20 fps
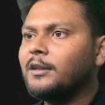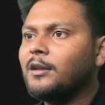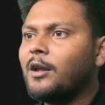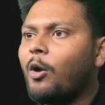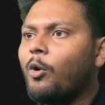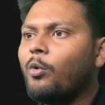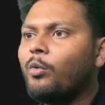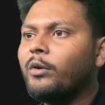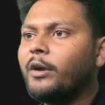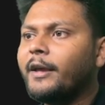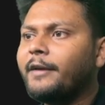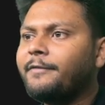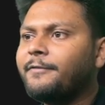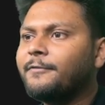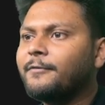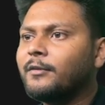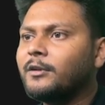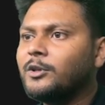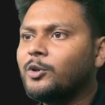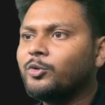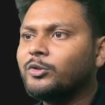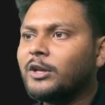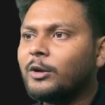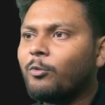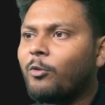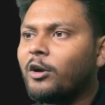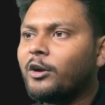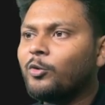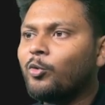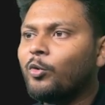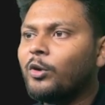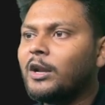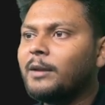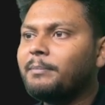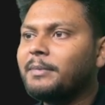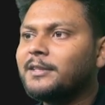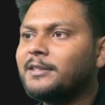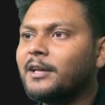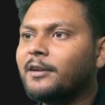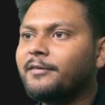now, if user want Google
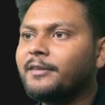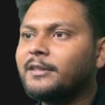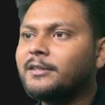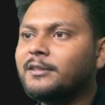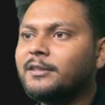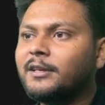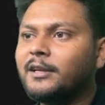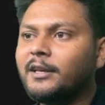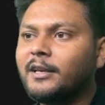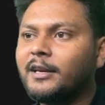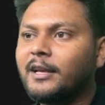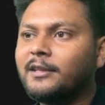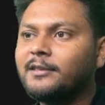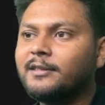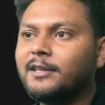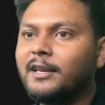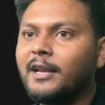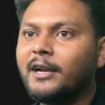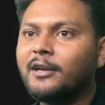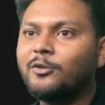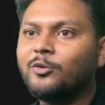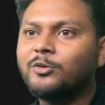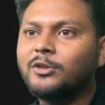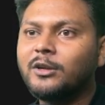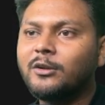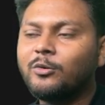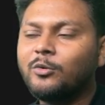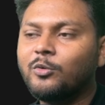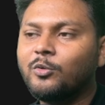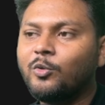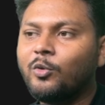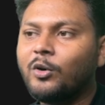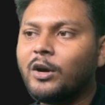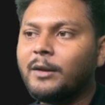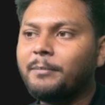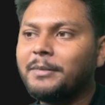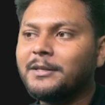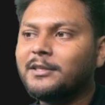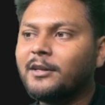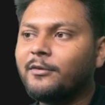Pay service, he can select user
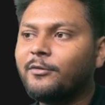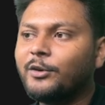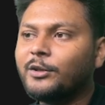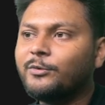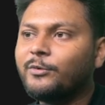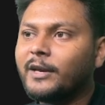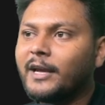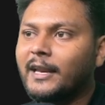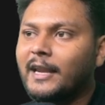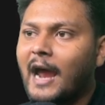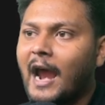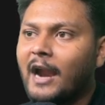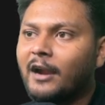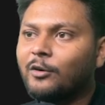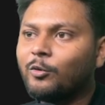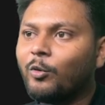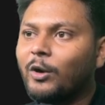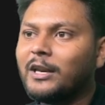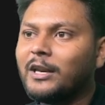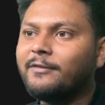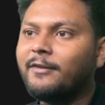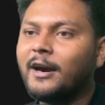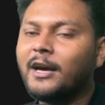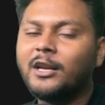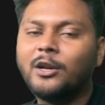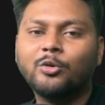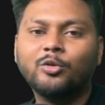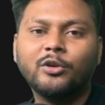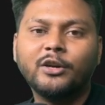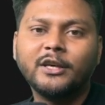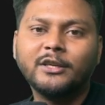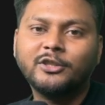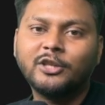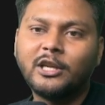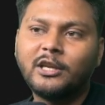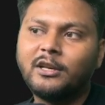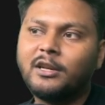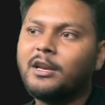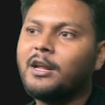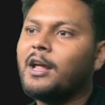Google Pay service. We can add a qualifier
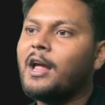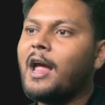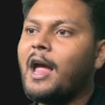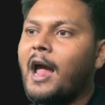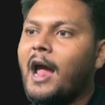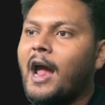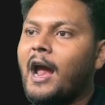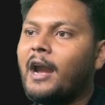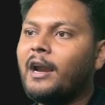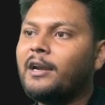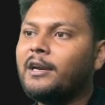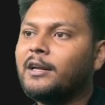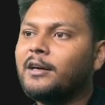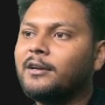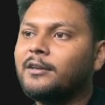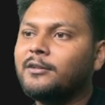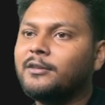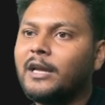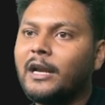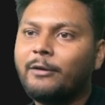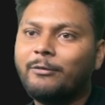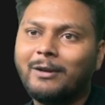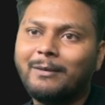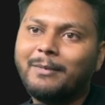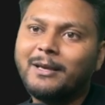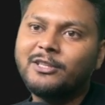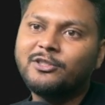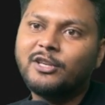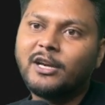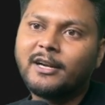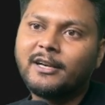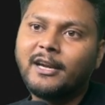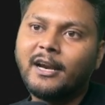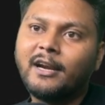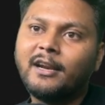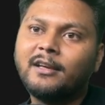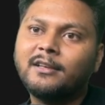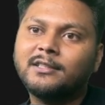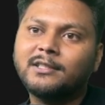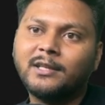annotation and it will be
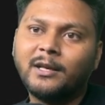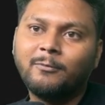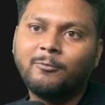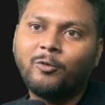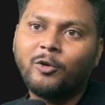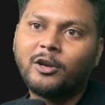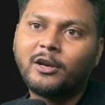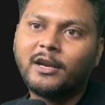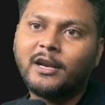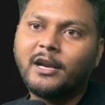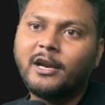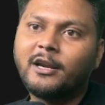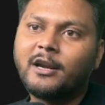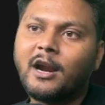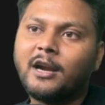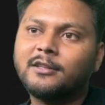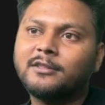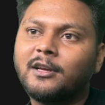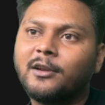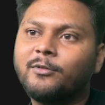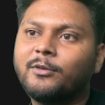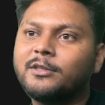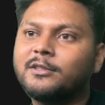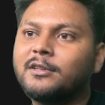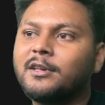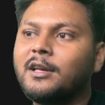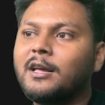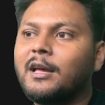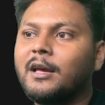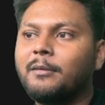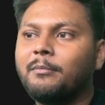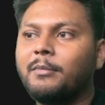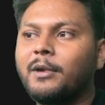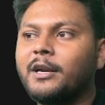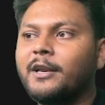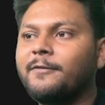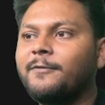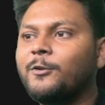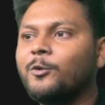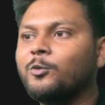injected. Same for credit card service.
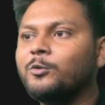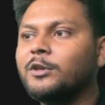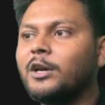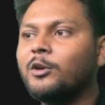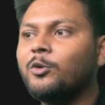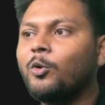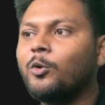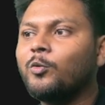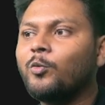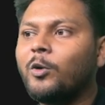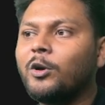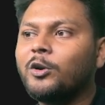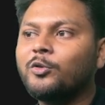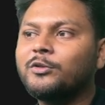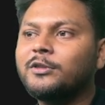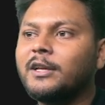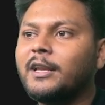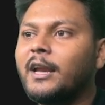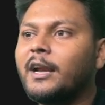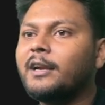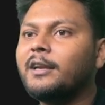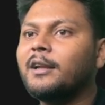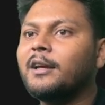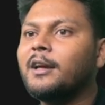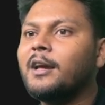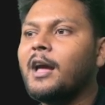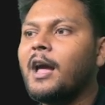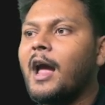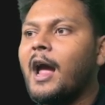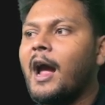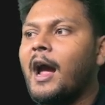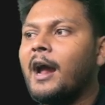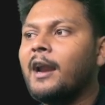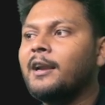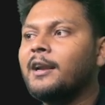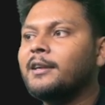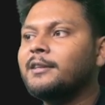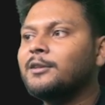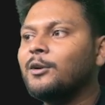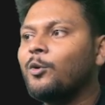But if user don't want to select
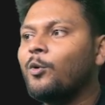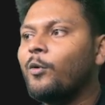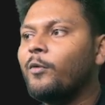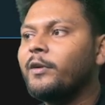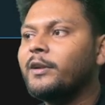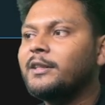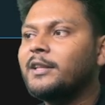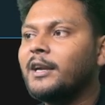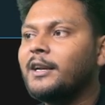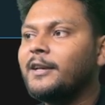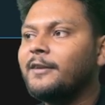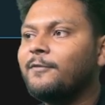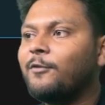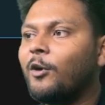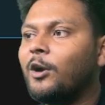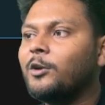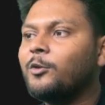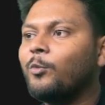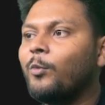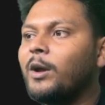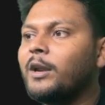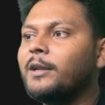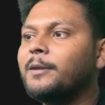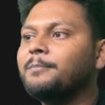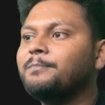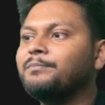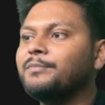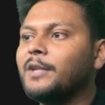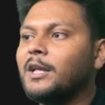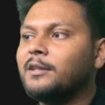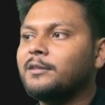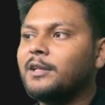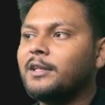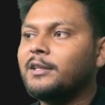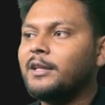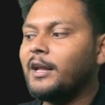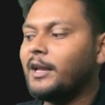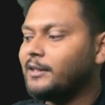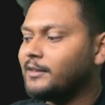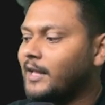and let's go with the default one,
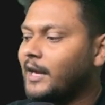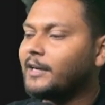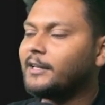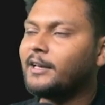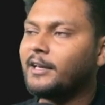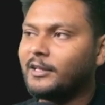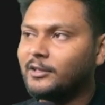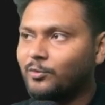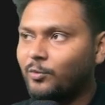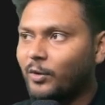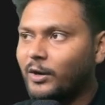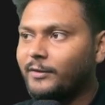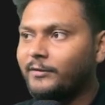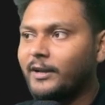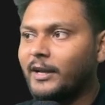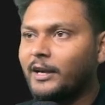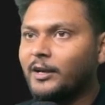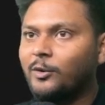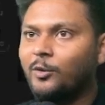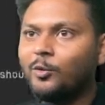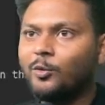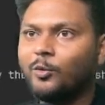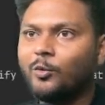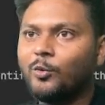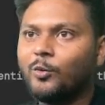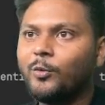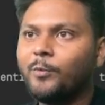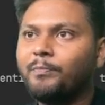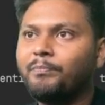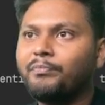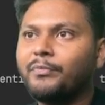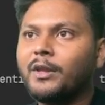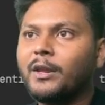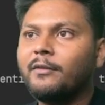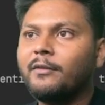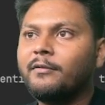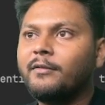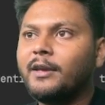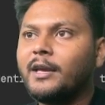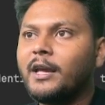then in that case, what we can do,
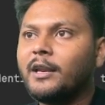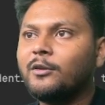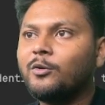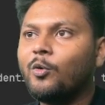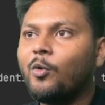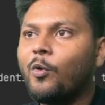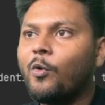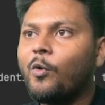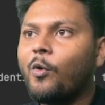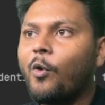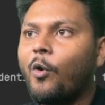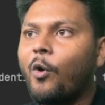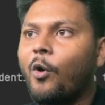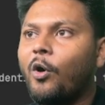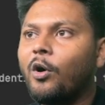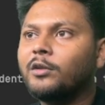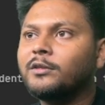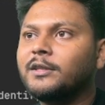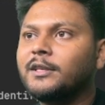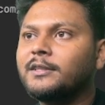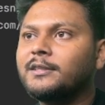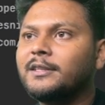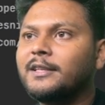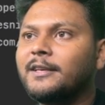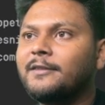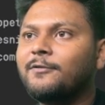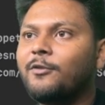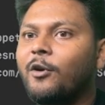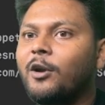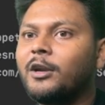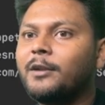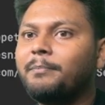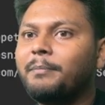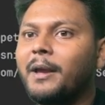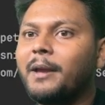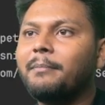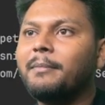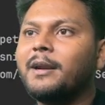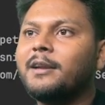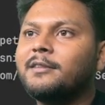we can go on this default
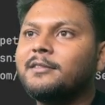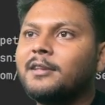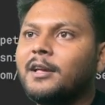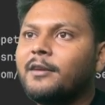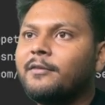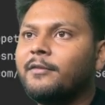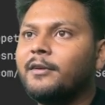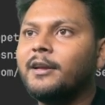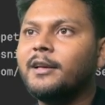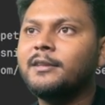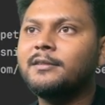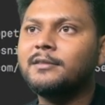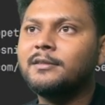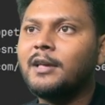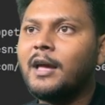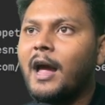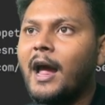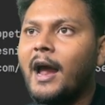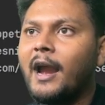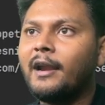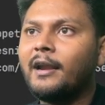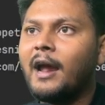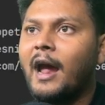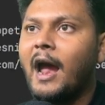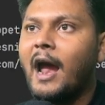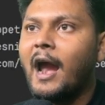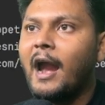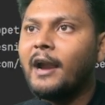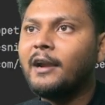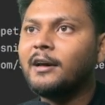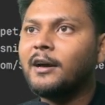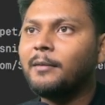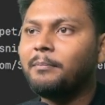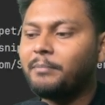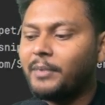payment service and add a